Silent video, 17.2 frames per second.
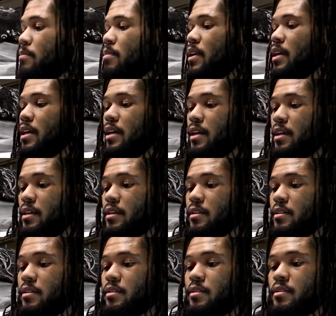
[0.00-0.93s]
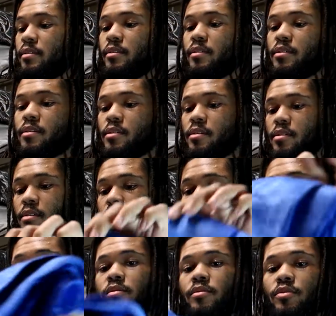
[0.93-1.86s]
big
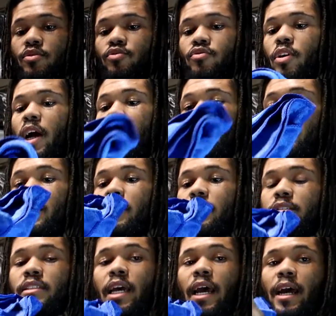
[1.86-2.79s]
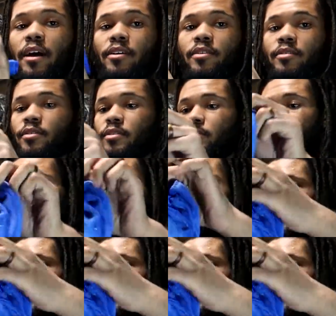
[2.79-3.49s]
drying towel. Let me